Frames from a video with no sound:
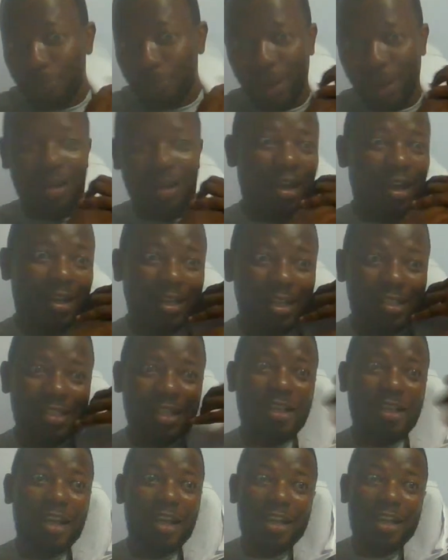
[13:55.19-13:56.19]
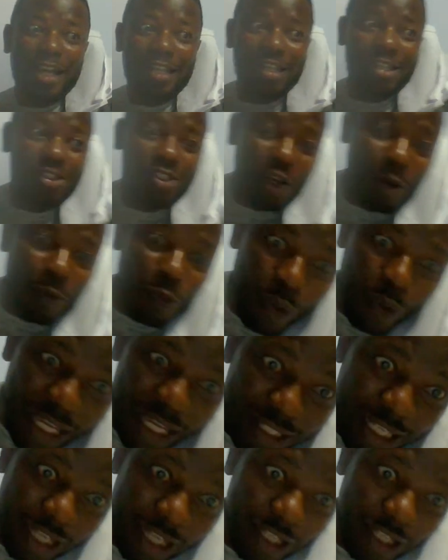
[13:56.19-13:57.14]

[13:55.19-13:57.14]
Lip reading: pack on this because you're getting some weight,